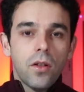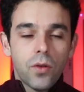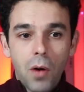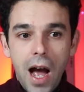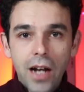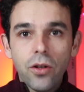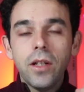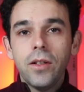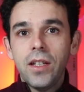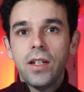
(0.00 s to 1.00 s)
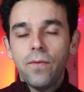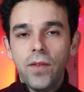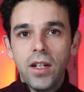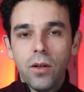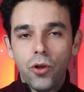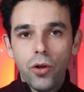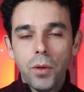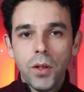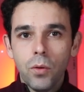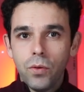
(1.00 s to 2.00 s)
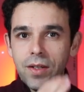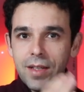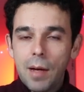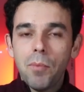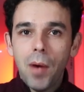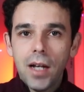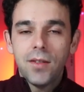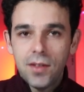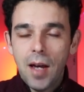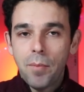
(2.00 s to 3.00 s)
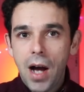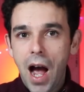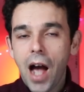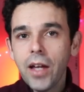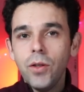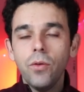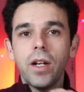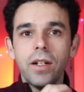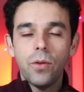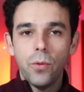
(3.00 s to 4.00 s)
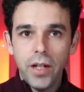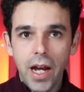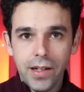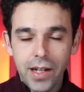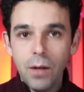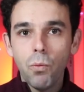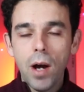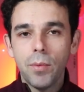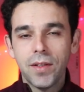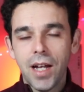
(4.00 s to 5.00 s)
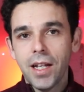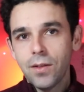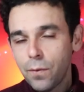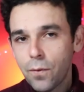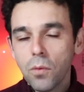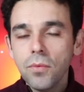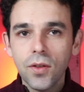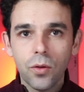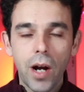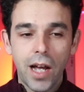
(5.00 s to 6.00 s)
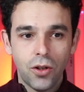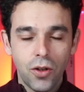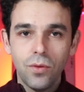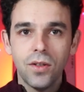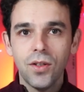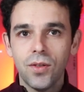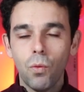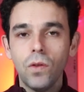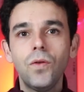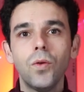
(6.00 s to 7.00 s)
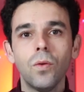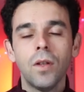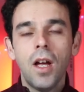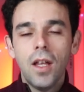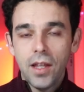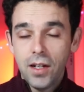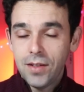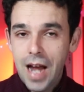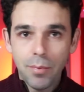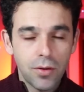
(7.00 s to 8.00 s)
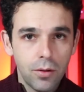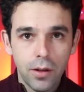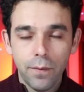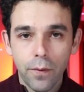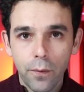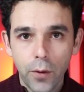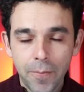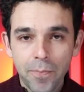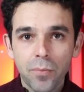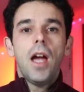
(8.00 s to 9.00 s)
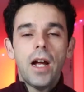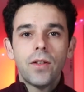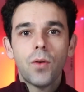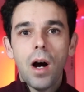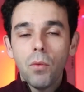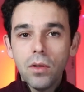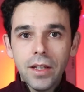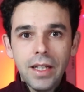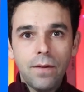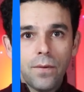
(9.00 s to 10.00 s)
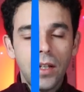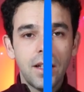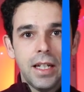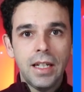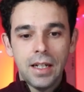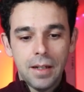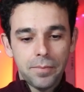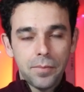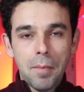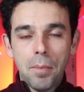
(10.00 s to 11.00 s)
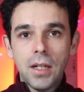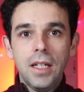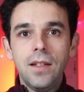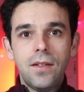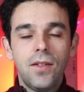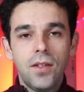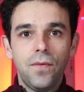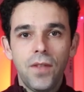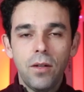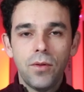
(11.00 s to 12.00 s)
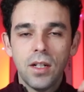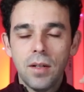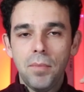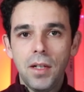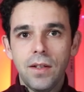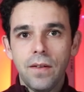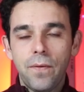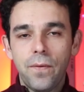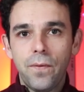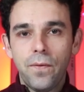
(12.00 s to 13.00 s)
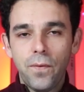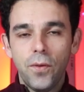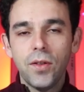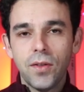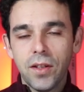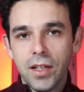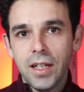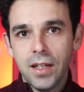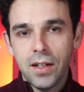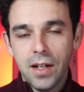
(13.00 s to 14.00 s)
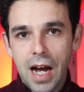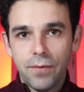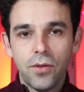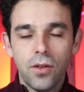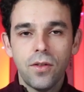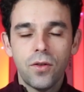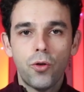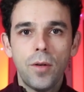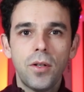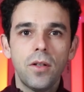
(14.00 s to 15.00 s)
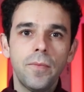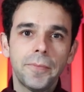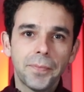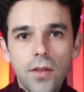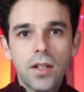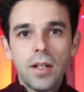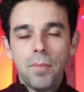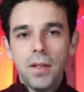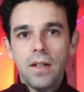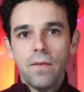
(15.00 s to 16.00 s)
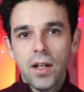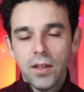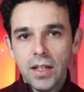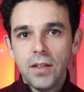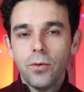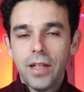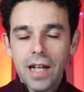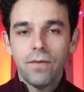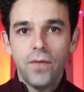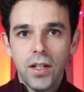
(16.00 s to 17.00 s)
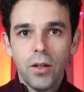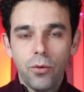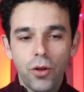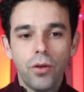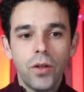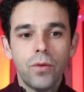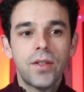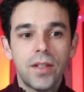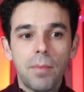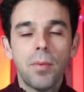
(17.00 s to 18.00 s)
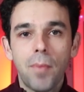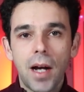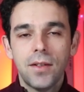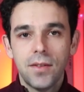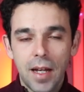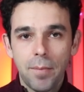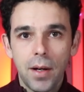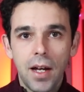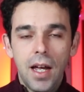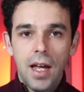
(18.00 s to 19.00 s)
So I actually did a video showing you step by step how you can create a website from scratch using this one tool that is absolutely for free. And so I will leave the link beneath this video. It's gonna be the first link after the description. It's gonna be a link to that video showing you step by step